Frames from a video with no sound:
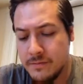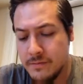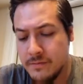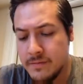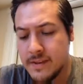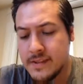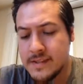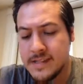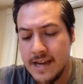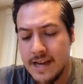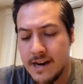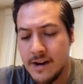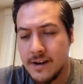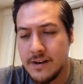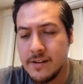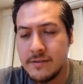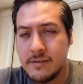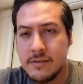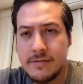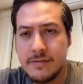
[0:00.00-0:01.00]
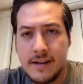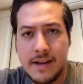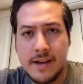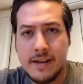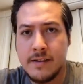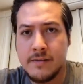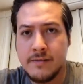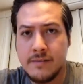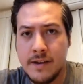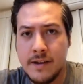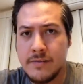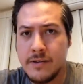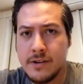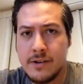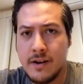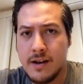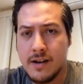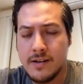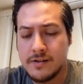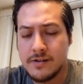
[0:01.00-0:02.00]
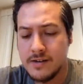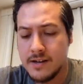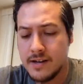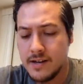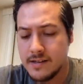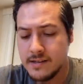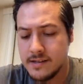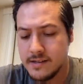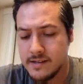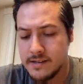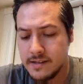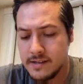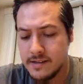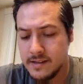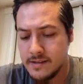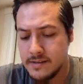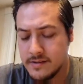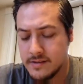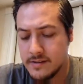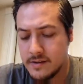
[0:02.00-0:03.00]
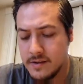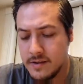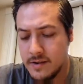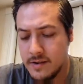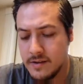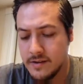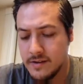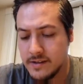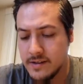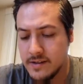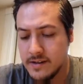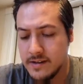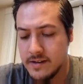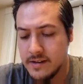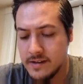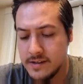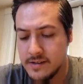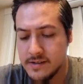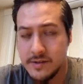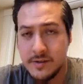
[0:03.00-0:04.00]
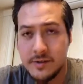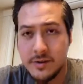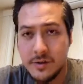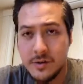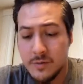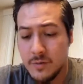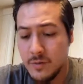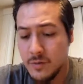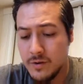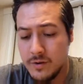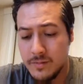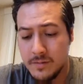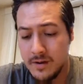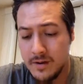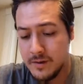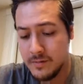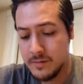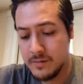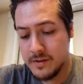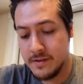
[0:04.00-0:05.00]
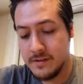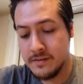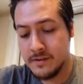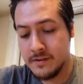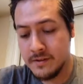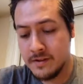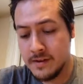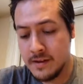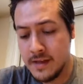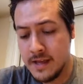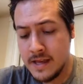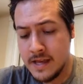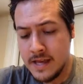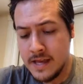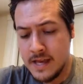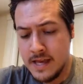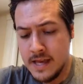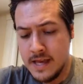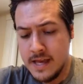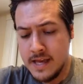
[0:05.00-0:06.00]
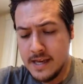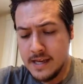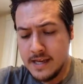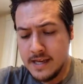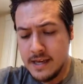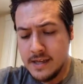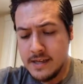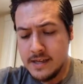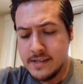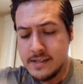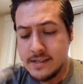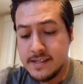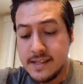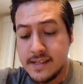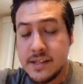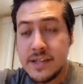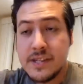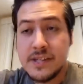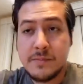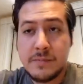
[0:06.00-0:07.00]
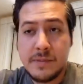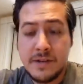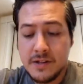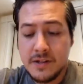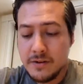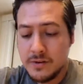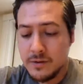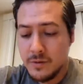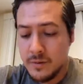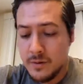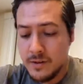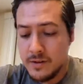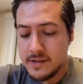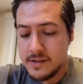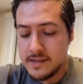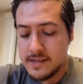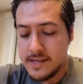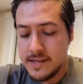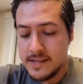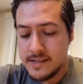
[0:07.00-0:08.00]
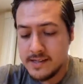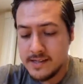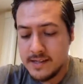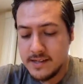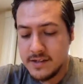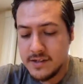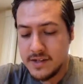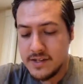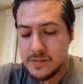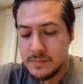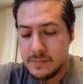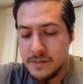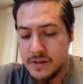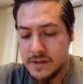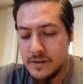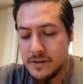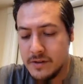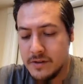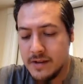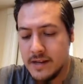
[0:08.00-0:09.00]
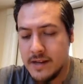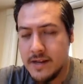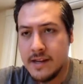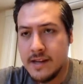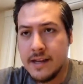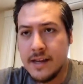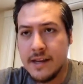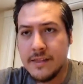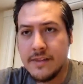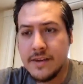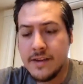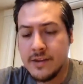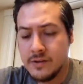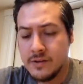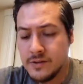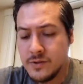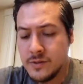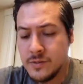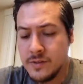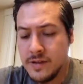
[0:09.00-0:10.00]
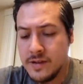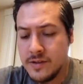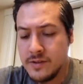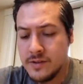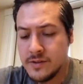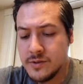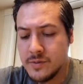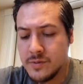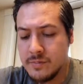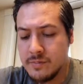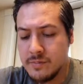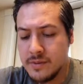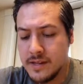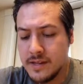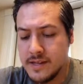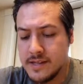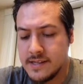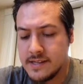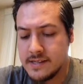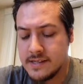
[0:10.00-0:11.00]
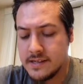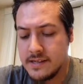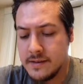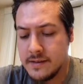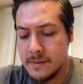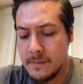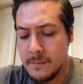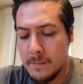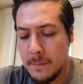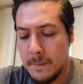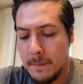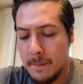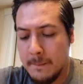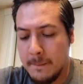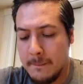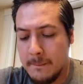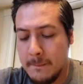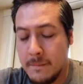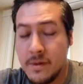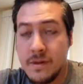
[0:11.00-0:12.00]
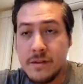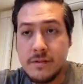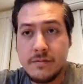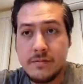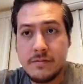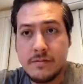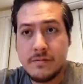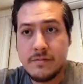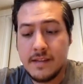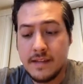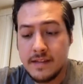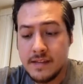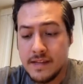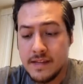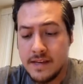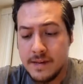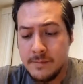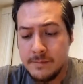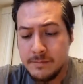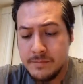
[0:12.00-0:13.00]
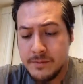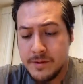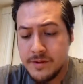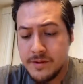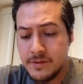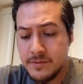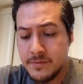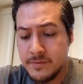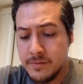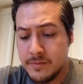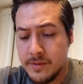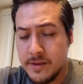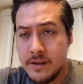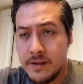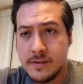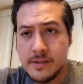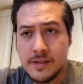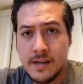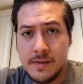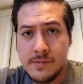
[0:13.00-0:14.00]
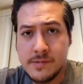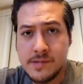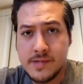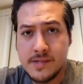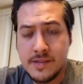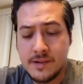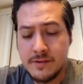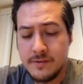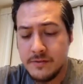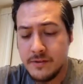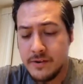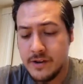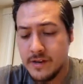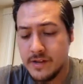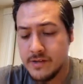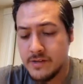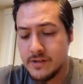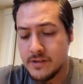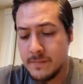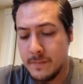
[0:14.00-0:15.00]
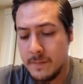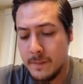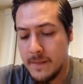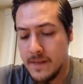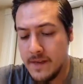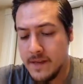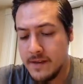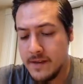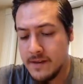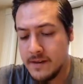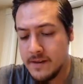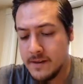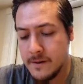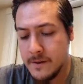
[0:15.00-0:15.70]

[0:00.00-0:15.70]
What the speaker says: entirety of a 5-year contract. I think it's hardly done unless you're a good quarterback or whatever. C.J. Spiller, New Orleans getting C.J. Spiller. I think he'll do well to replace. I'm pretty sure Pierre Thomas is not a free agent, and